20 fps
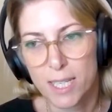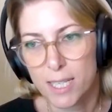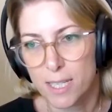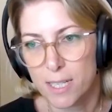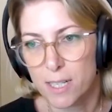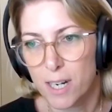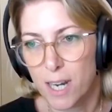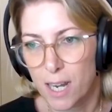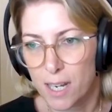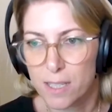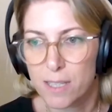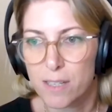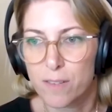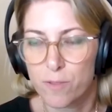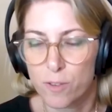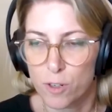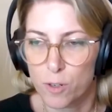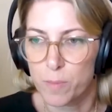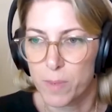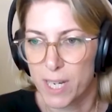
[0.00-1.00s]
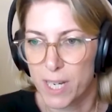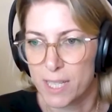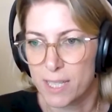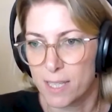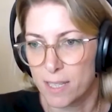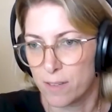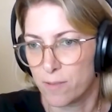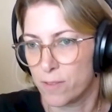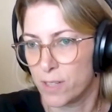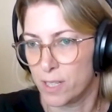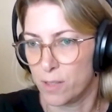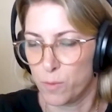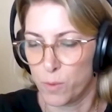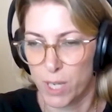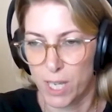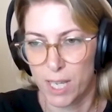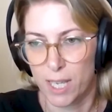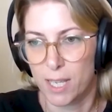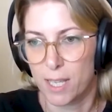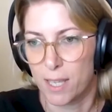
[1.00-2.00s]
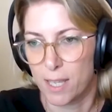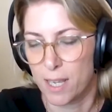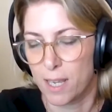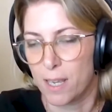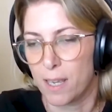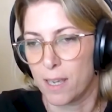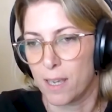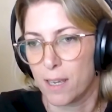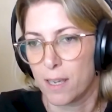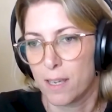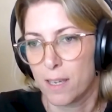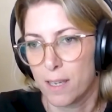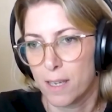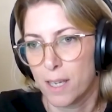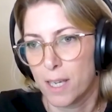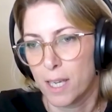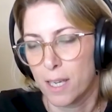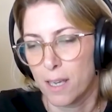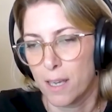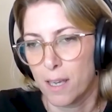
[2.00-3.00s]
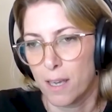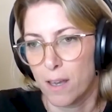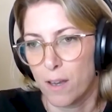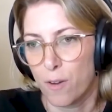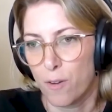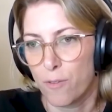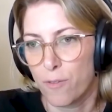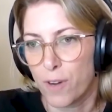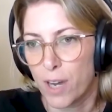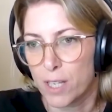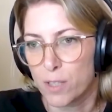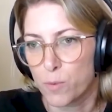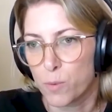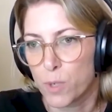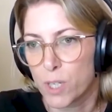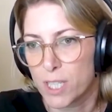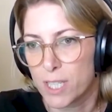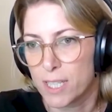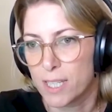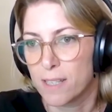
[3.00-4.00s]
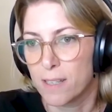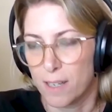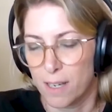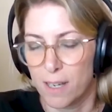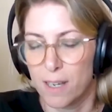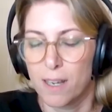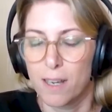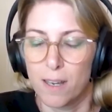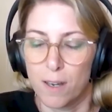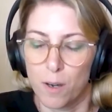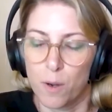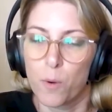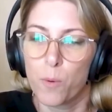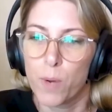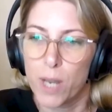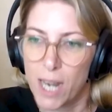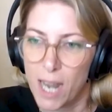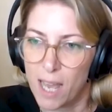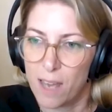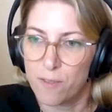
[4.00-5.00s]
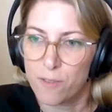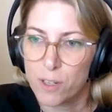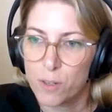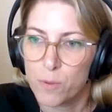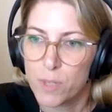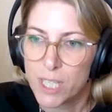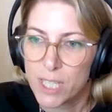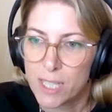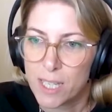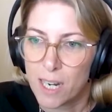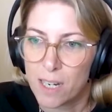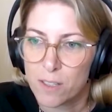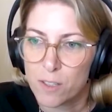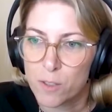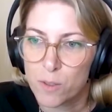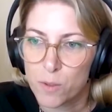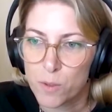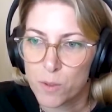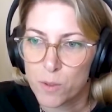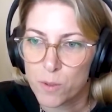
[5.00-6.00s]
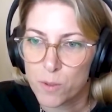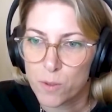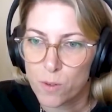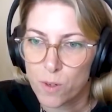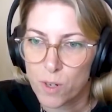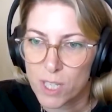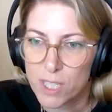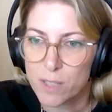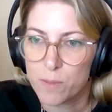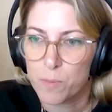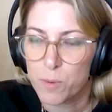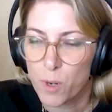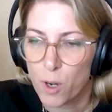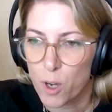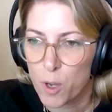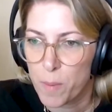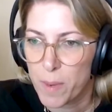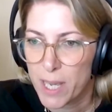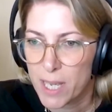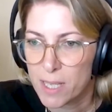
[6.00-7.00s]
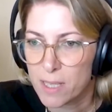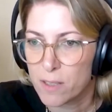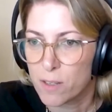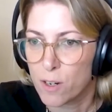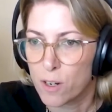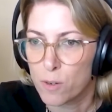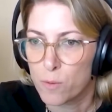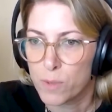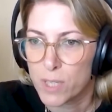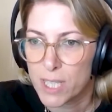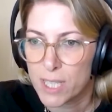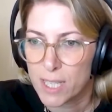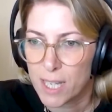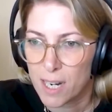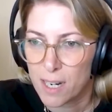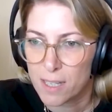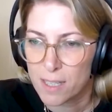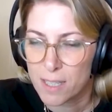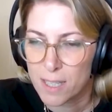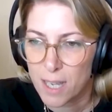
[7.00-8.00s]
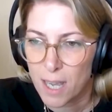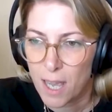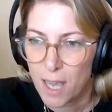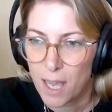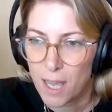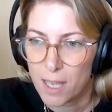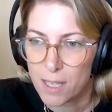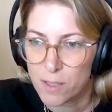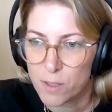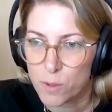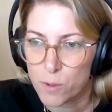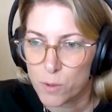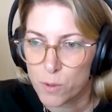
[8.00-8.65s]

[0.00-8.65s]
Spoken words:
either active or passive, and we can find whenever we start to do a deployment, or we start to